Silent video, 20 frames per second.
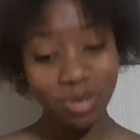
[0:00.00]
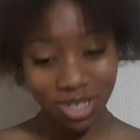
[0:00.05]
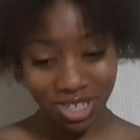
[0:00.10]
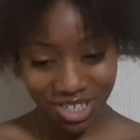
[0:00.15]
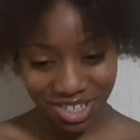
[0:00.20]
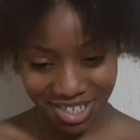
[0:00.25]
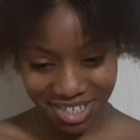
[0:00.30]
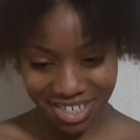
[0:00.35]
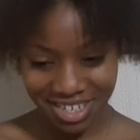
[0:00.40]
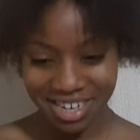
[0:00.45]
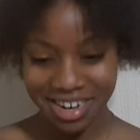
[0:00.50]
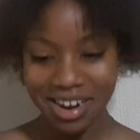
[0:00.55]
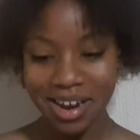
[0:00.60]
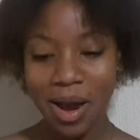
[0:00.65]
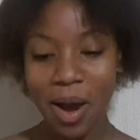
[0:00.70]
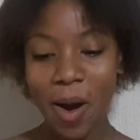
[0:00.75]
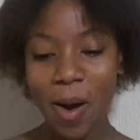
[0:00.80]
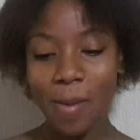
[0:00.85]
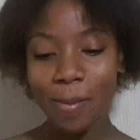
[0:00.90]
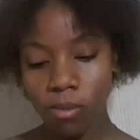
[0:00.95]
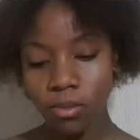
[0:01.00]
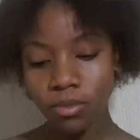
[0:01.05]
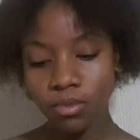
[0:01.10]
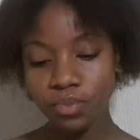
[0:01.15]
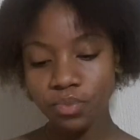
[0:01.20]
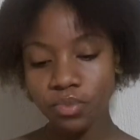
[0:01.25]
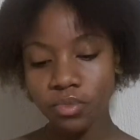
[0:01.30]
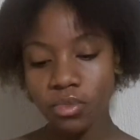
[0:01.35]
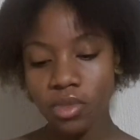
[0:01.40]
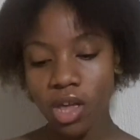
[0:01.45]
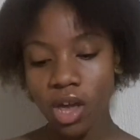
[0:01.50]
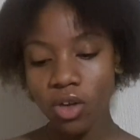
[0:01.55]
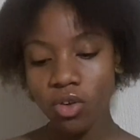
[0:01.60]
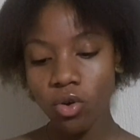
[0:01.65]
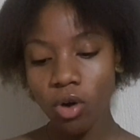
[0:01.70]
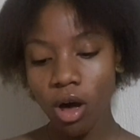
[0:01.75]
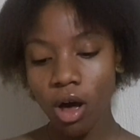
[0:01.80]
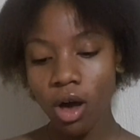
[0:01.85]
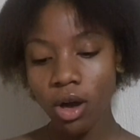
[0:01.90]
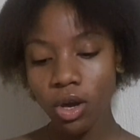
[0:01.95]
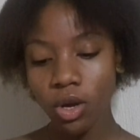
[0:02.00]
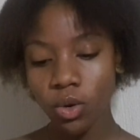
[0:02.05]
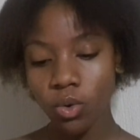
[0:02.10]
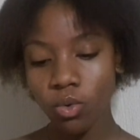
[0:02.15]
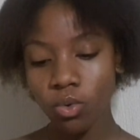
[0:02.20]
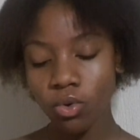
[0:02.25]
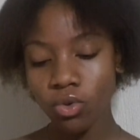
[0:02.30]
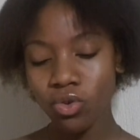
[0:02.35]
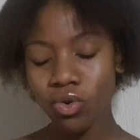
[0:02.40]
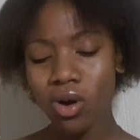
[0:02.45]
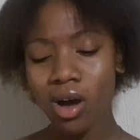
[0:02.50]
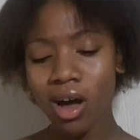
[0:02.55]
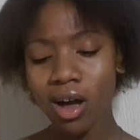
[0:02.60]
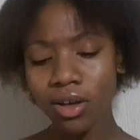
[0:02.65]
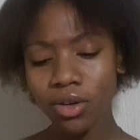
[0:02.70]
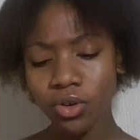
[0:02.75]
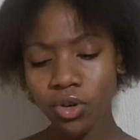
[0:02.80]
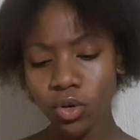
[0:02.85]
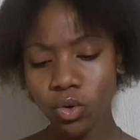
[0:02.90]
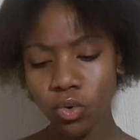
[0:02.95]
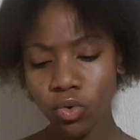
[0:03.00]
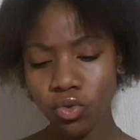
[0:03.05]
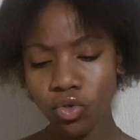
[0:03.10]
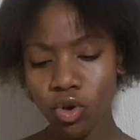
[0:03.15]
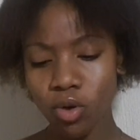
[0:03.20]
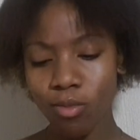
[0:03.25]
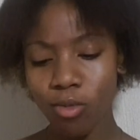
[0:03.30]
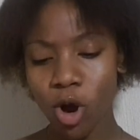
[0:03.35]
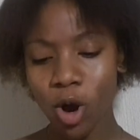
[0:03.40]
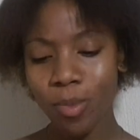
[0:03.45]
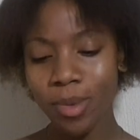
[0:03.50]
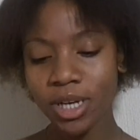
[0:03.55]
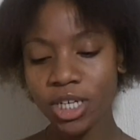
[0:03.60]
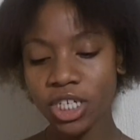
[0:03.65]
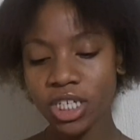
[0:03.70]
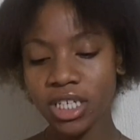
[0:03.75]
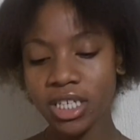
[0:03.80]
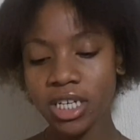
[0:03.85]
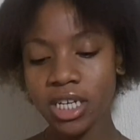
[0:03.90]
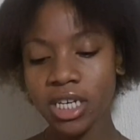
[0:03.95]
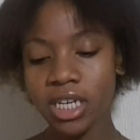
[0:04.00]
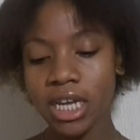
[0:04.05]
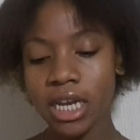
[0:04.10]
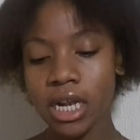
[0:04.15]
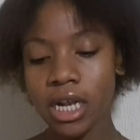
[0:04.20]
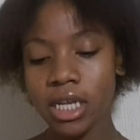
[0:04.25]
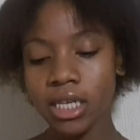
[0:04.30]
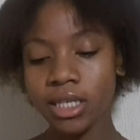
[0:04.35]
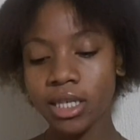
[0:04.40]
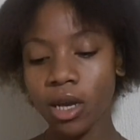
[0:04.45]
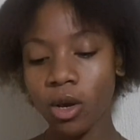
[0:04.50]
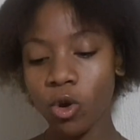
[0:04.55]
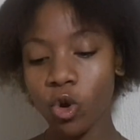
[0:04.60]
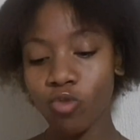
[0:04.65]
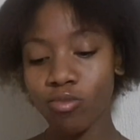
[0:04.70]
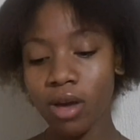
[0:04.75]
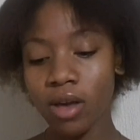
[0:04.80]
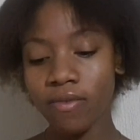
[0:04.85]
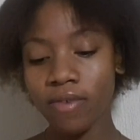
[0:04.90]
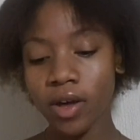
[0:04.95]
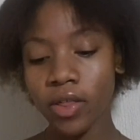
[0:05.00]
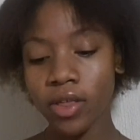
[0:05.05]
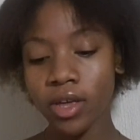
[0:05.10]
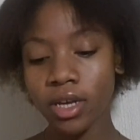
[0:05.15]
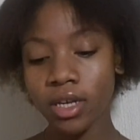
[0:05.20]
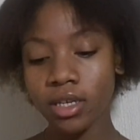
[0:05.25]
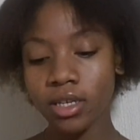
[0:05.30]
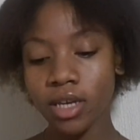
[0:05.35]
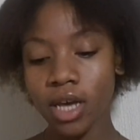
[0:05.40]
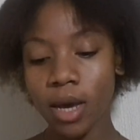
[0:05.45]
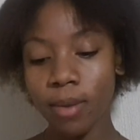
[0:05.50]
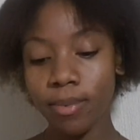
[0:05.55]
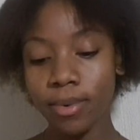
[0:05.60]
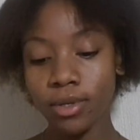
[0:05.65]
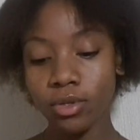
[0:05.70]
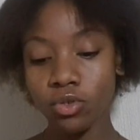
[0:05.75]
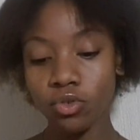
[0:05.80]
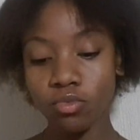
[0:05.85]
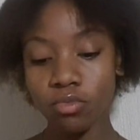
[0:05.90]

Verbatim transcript: person. You argued. You argued with your mom, and she said, "At least I know who my father is." Happened to